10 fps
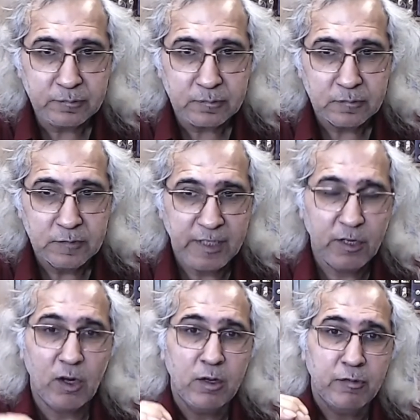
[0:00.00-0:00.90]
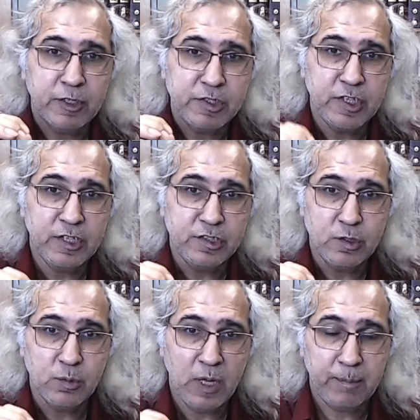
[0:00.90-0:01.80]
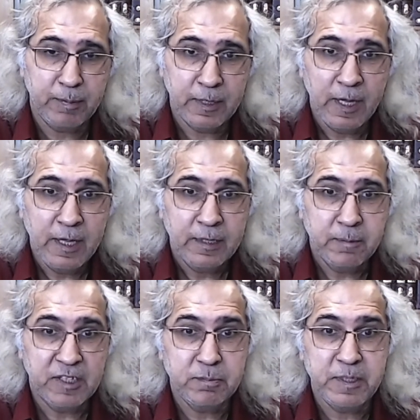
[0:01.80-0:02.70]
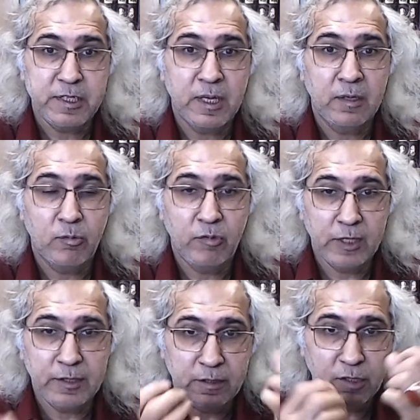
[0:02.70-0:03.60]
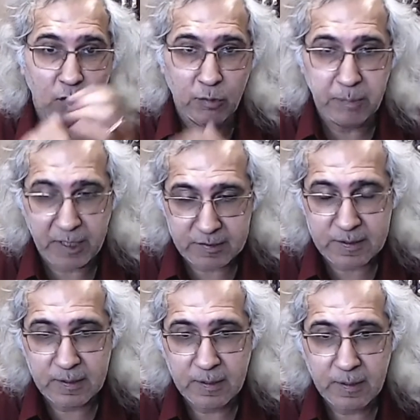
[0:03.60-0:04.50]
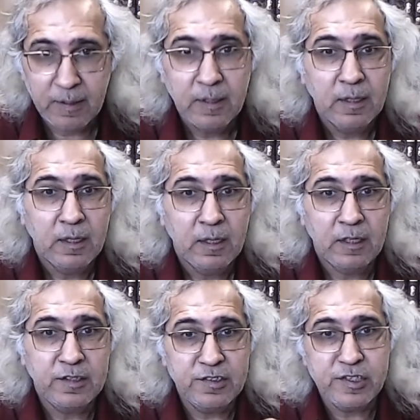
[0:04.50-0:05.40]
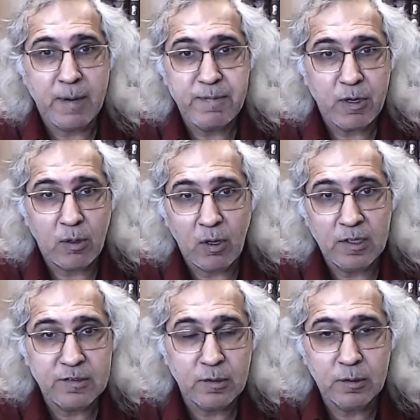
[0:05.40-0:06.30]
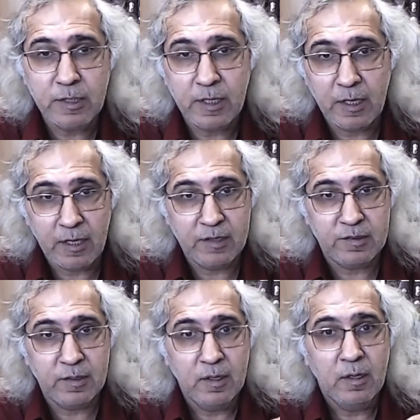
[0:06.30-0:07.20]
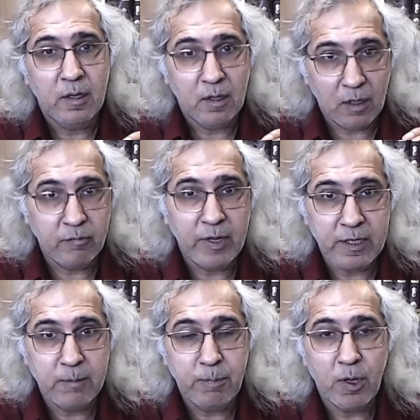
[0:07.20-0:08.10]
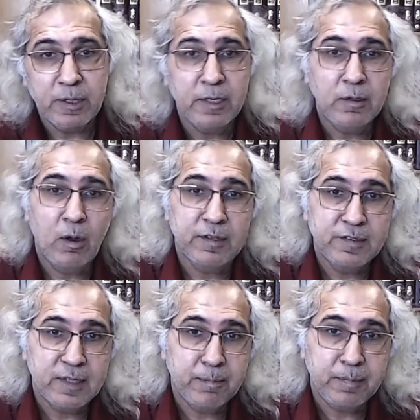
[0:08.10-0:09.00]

In order for change to happen, it must be done with the oppressed. In this chapter, also, there is a very important concept